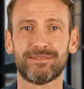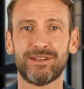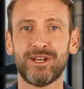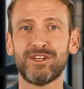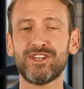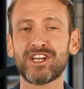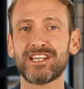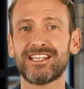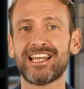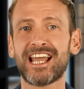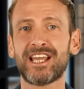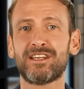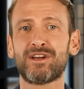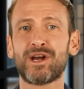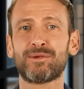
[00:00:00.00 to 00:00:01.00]
Just
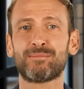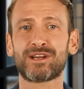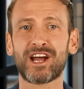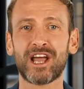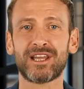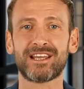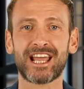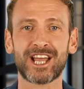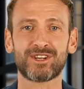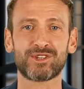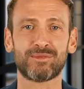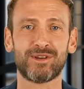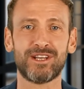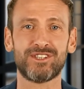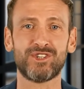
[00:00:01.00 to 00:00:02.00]
download Beyond
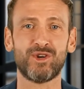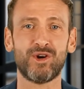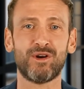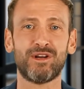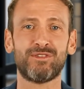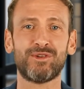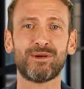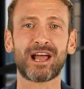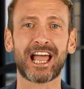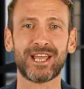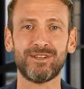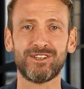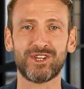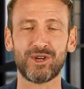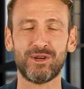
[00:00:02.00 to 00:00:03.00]
Attributes Core from
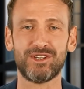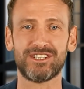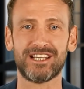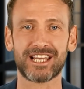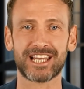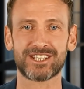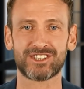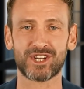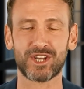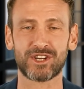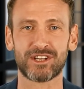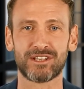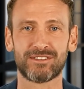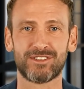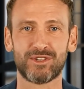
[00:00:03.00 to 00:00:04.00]
App Source and start
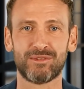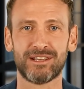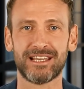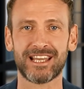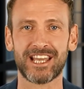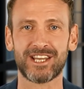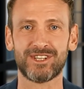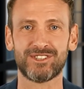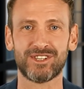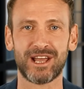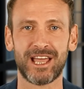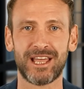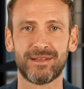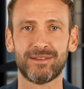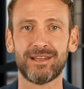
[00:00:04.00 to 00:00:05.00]
your 30 days
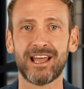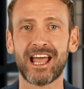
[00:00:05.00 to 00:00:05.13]
trial.